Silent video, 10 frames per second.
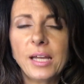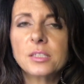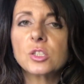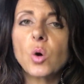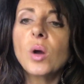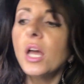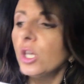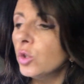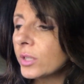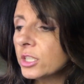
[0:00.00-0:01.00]
So
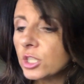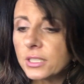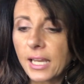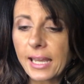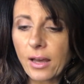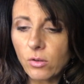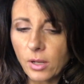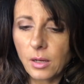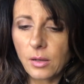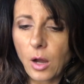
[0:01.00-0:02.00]
you can just take out
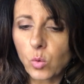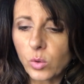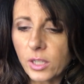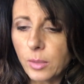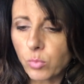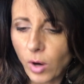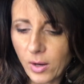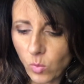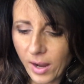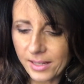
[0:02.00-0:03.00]
a really
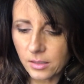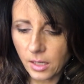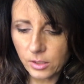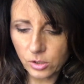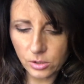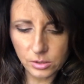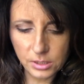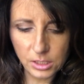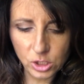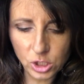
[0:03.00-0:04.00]
bright white, not your
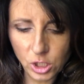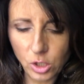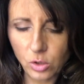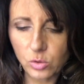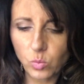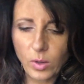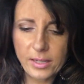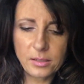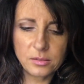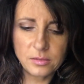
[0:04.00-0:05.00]
dingy old
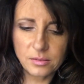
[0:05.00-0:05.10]
white